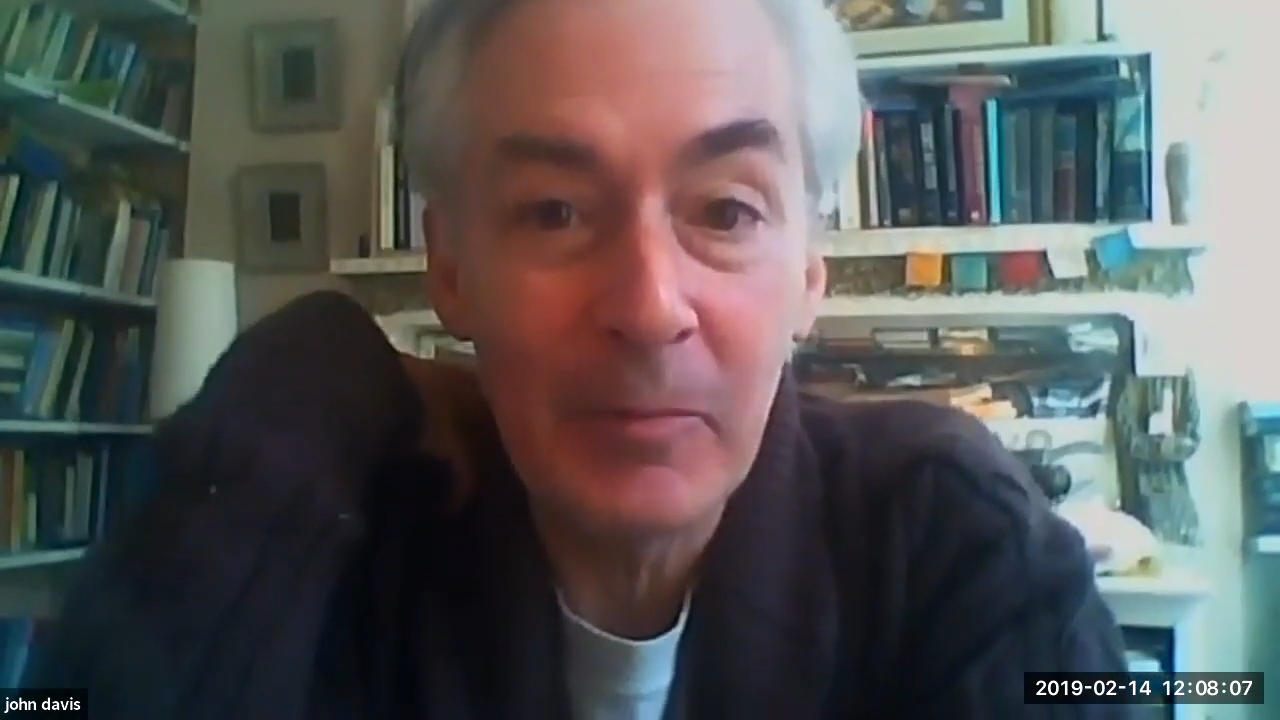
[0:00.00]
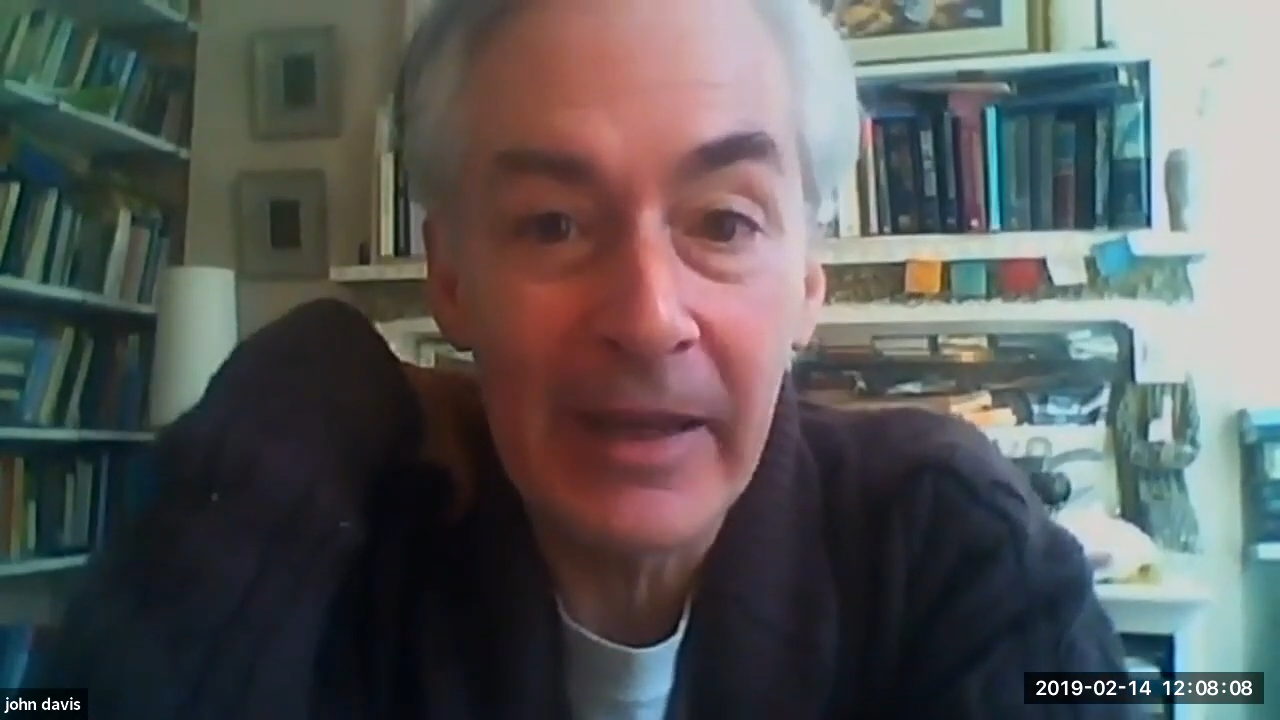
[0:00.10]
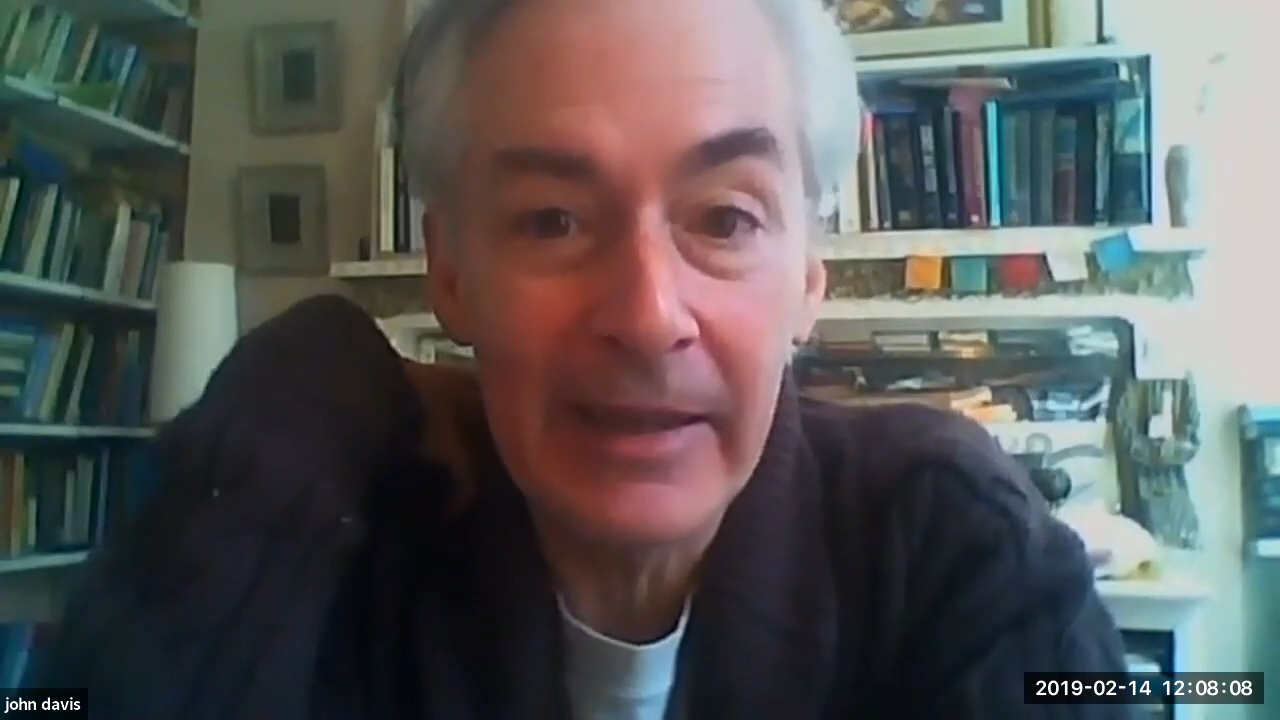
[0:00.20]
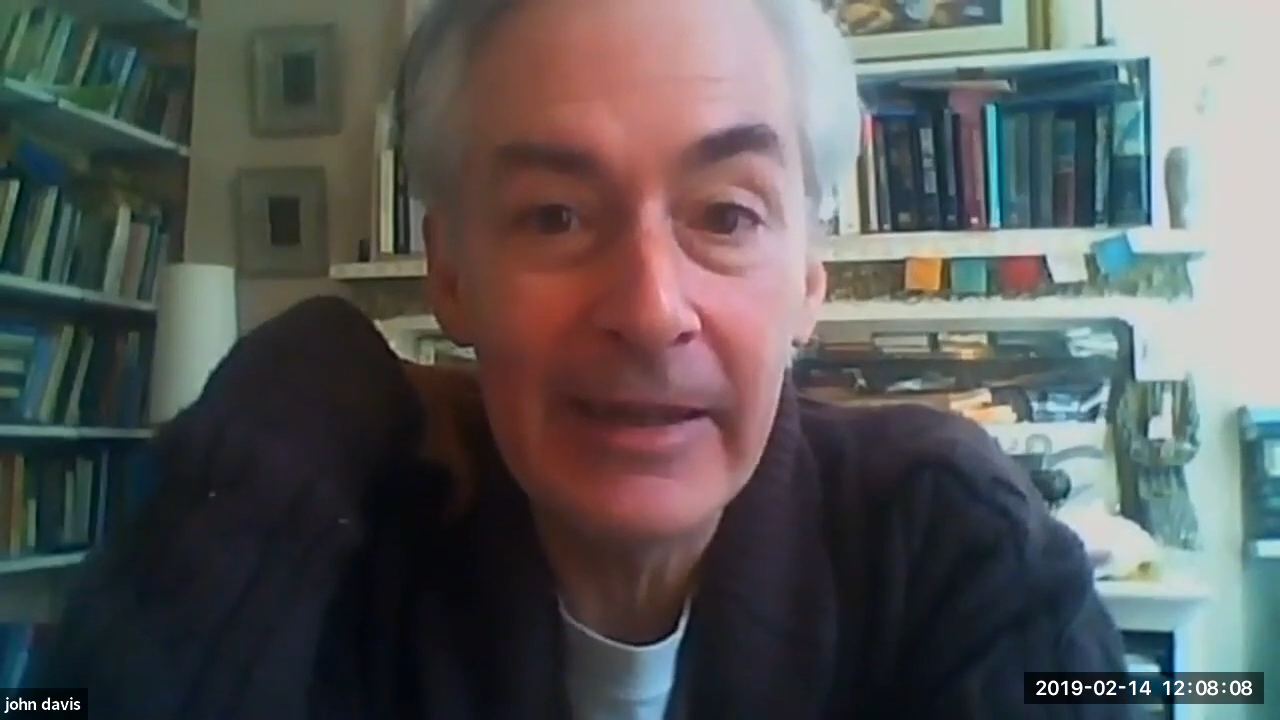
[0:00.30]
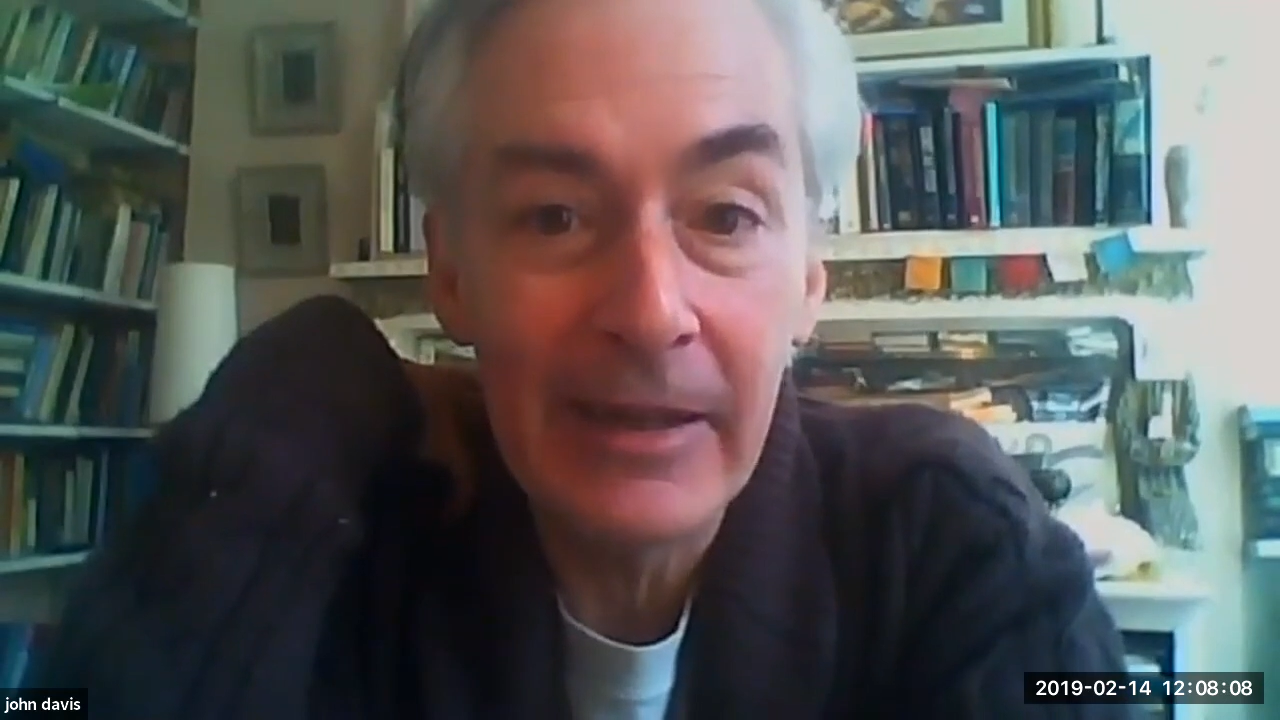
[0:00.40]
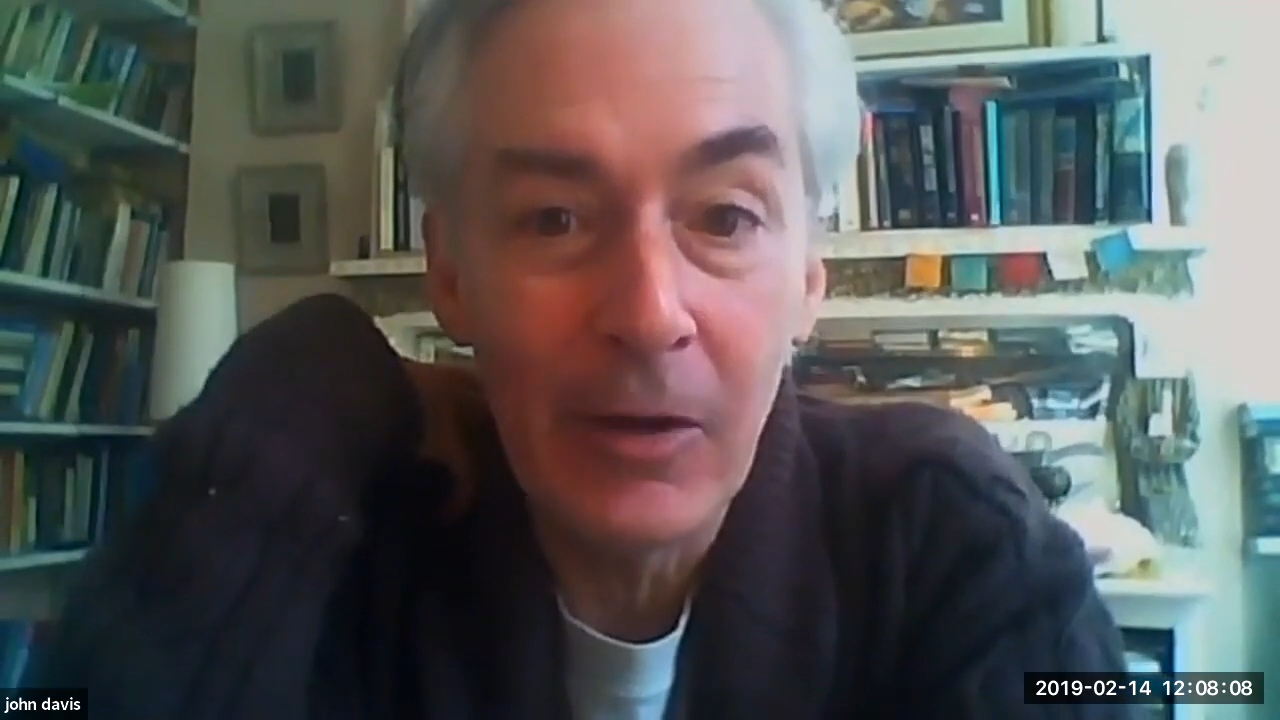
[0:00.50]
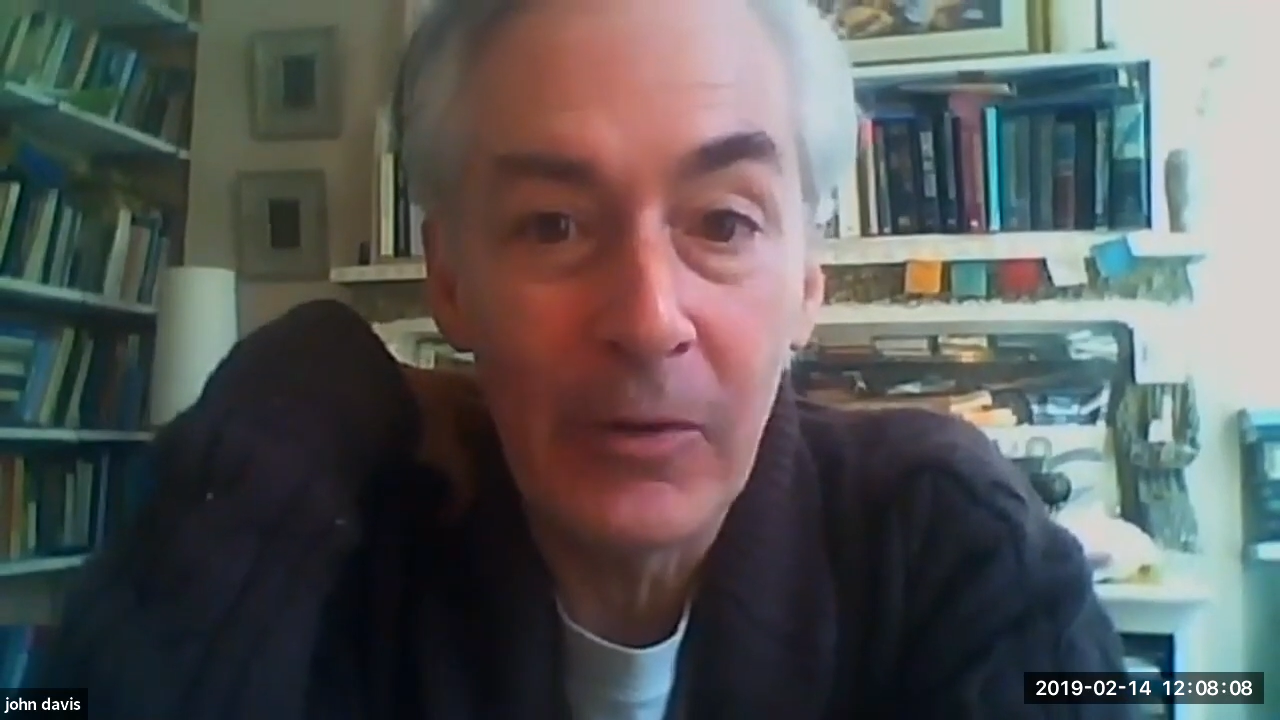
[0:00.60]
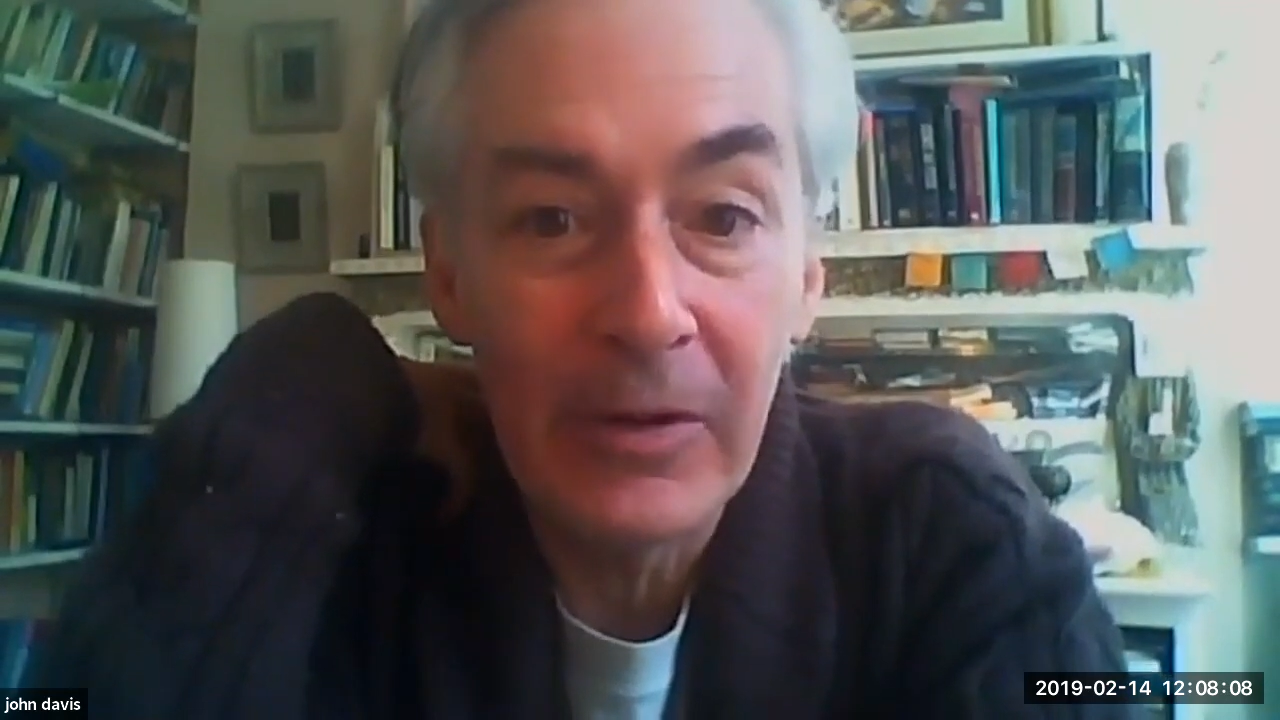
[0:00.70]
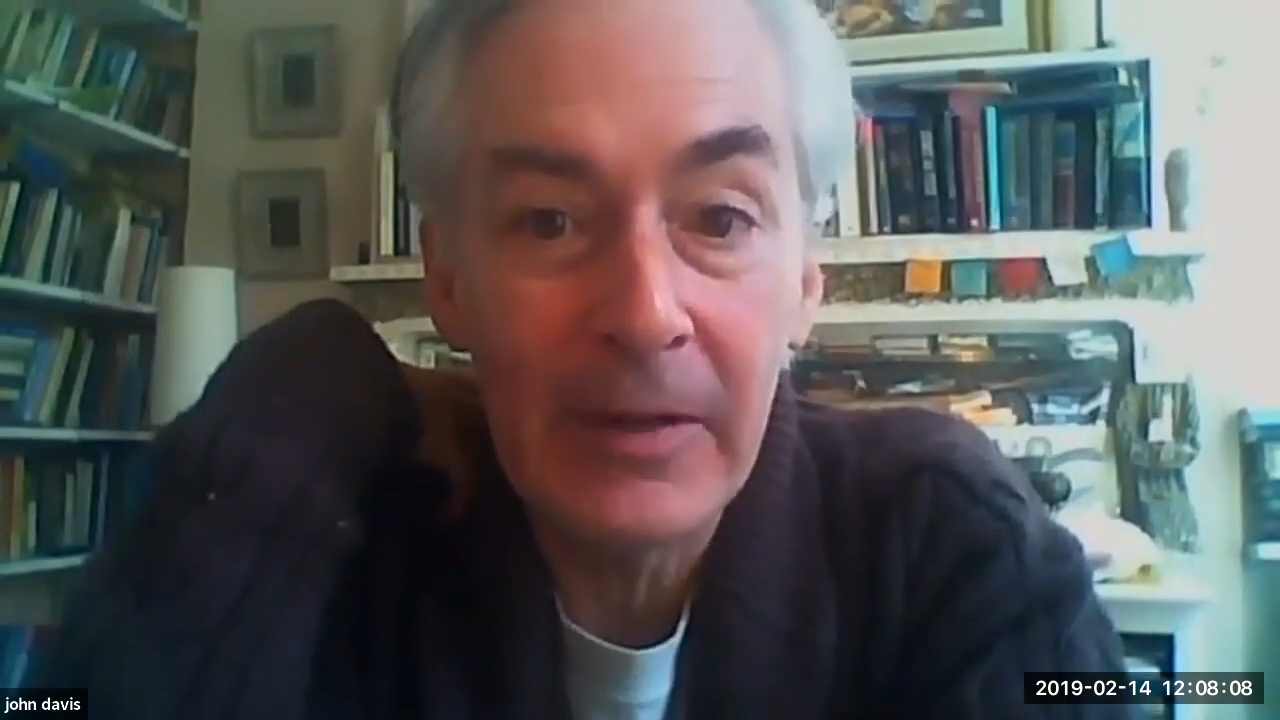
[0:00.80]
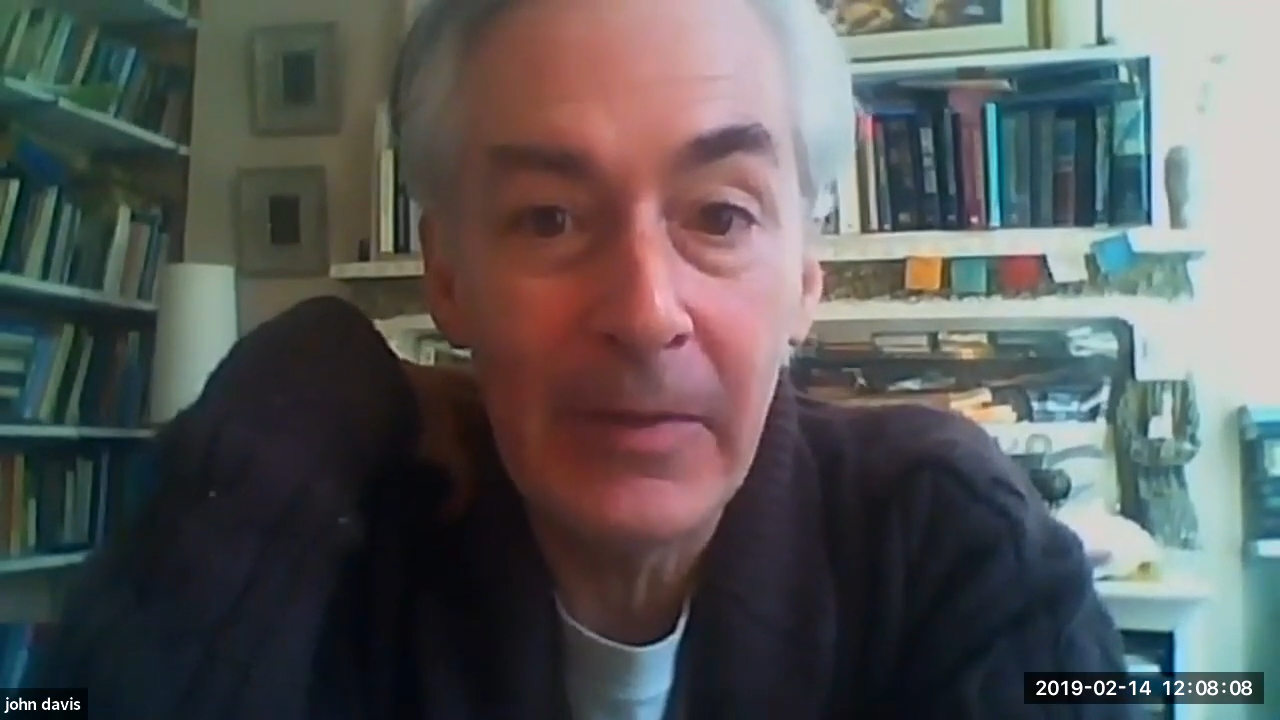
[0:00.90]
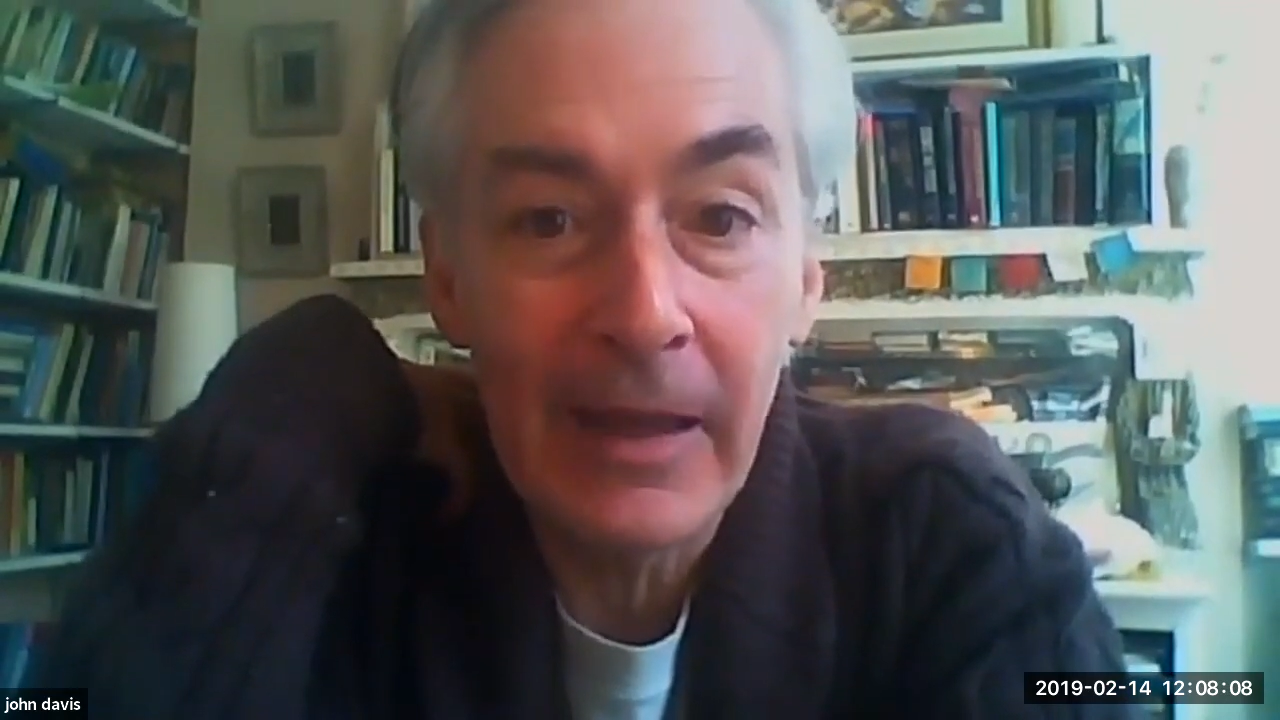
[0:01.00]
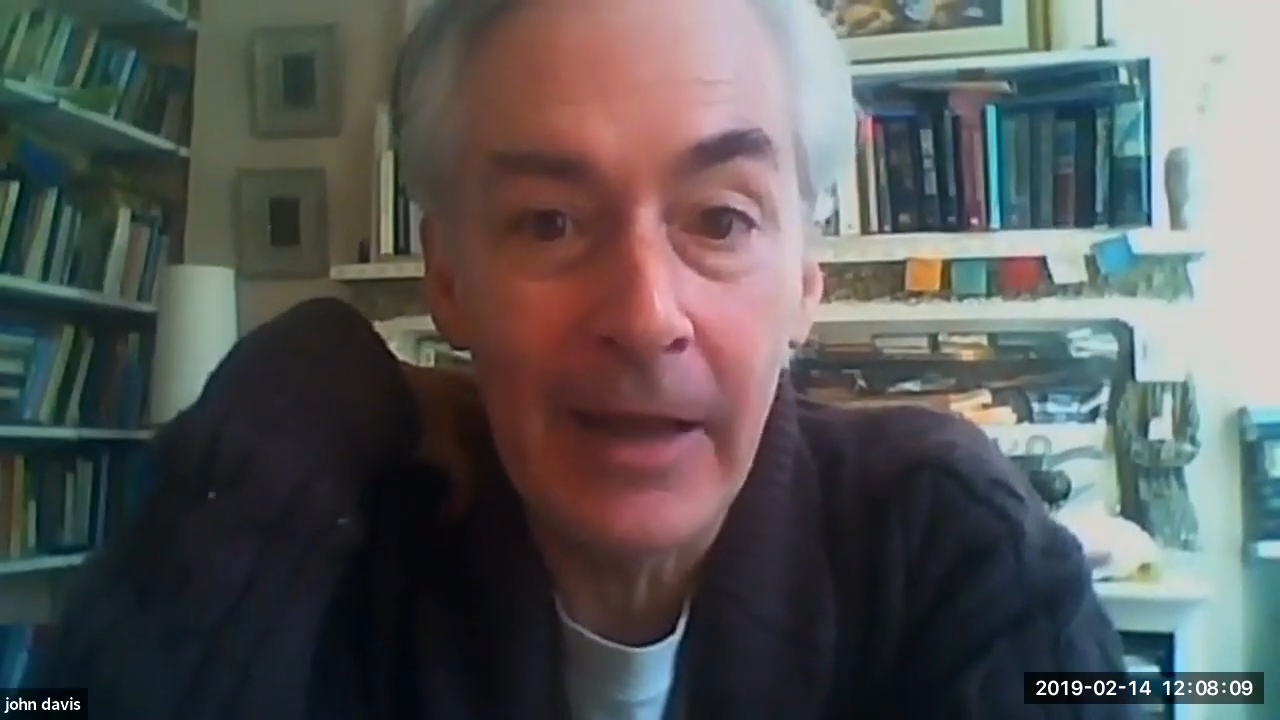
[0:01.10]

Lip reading: my ego or anything